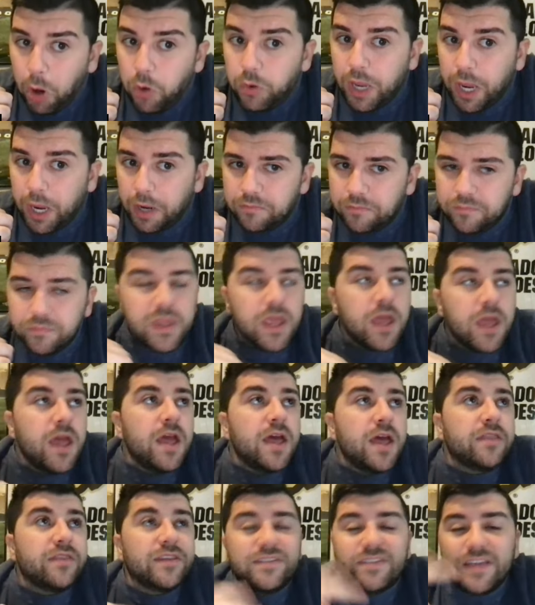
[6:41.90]
Okay.
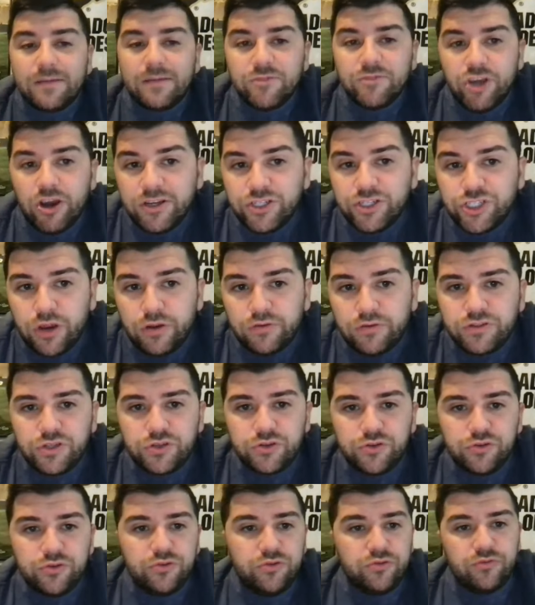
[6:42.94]
The same Jerry Jones
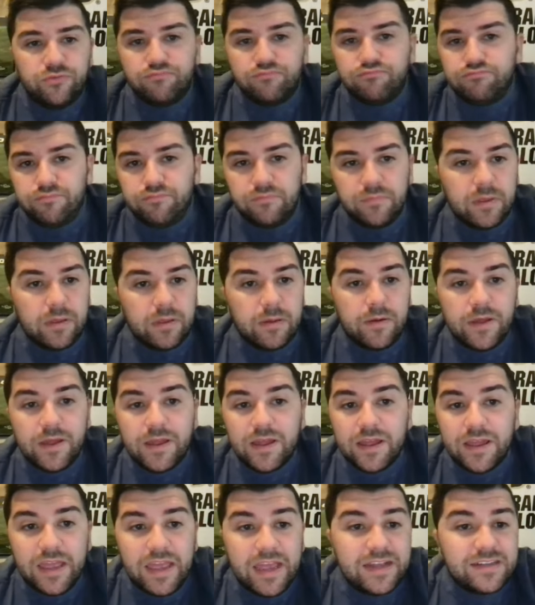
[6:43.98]
who
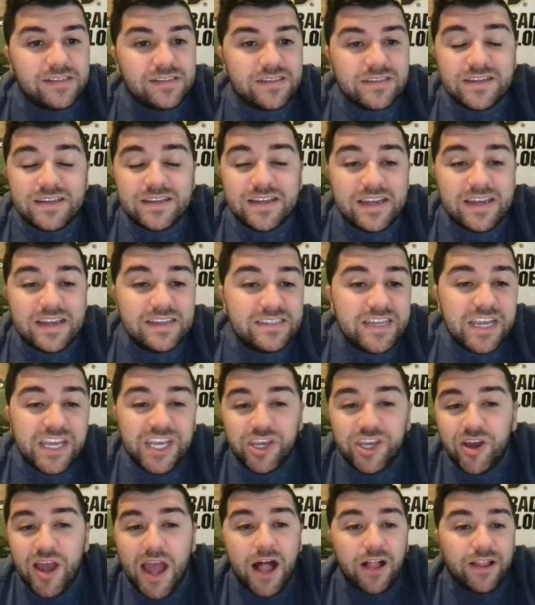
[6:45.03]
inks
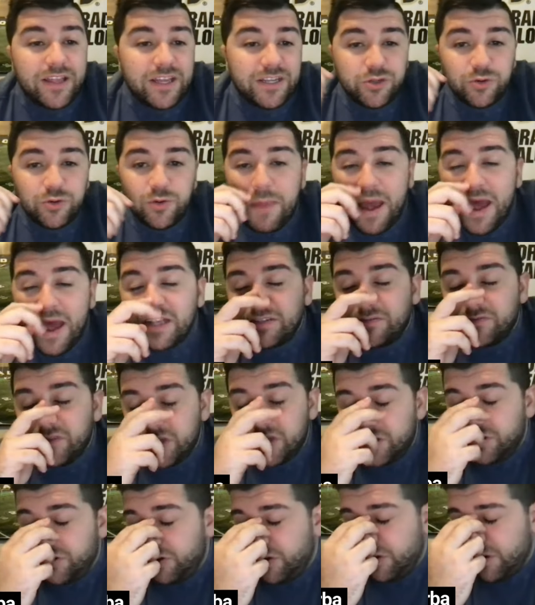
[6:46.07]
Ezekiel Elliott to a massive
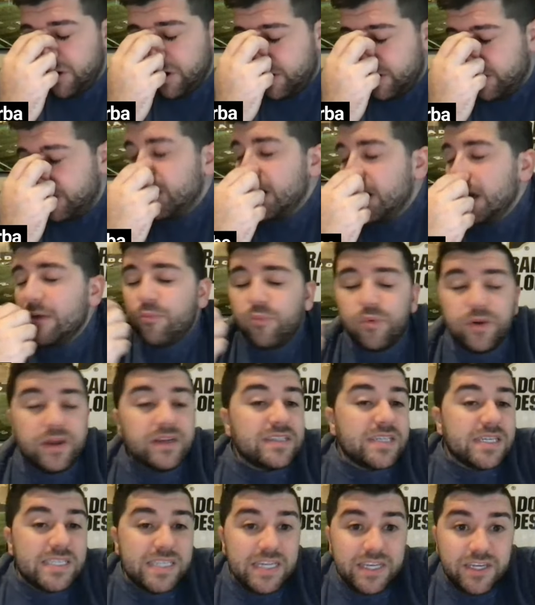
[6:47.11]
deal or
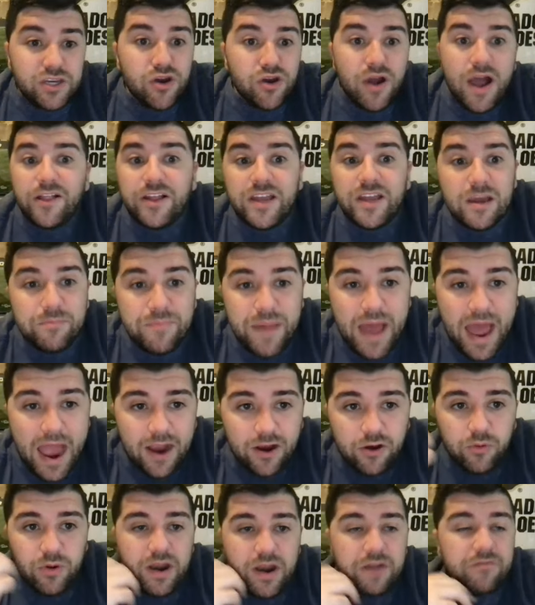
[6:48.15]
brings Ezekiel Elliott
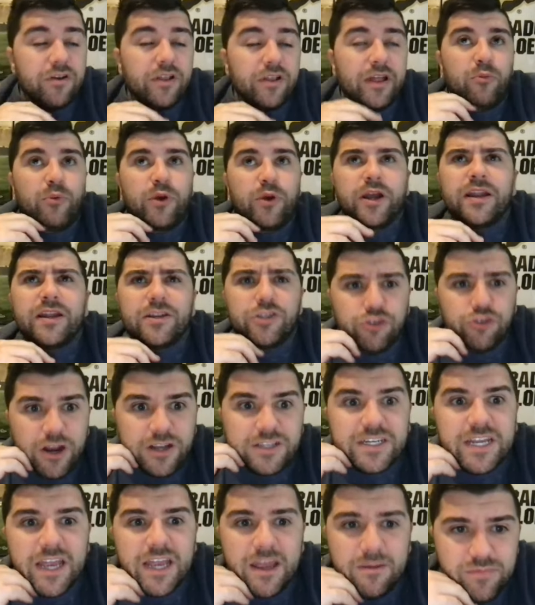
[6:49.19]
back or whatever. Like, we're going to
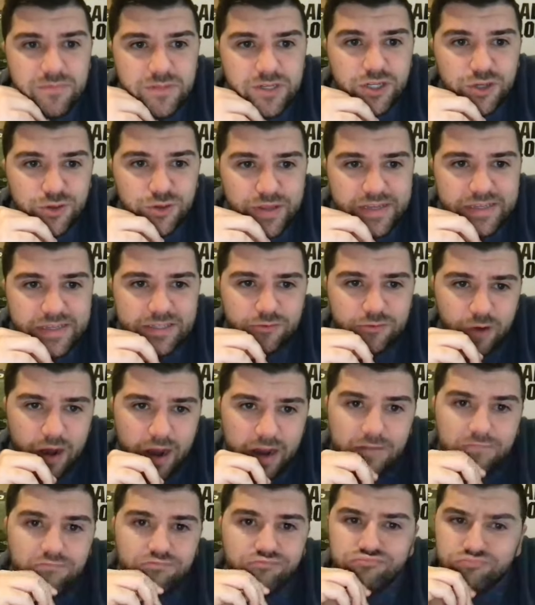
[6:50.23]
trust him to do this,
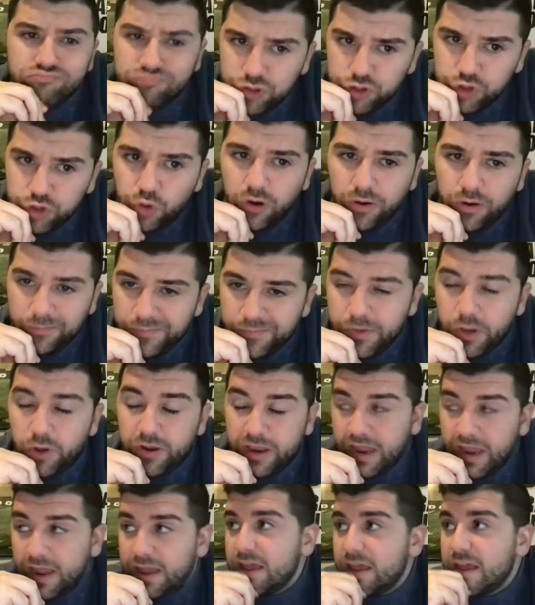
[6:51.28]
right? Sure.
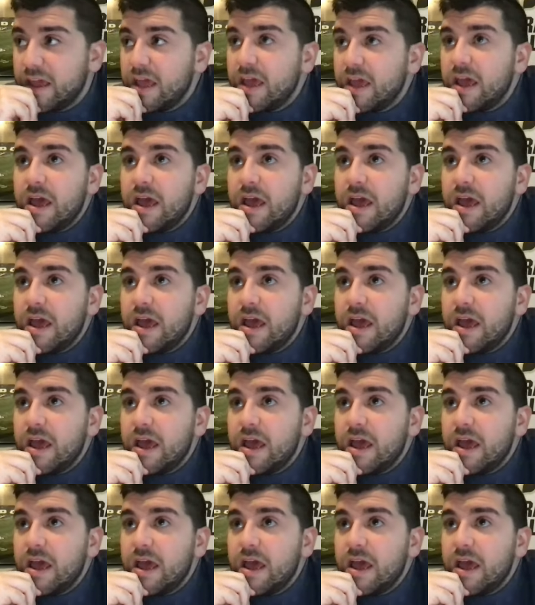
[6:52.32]
Okay.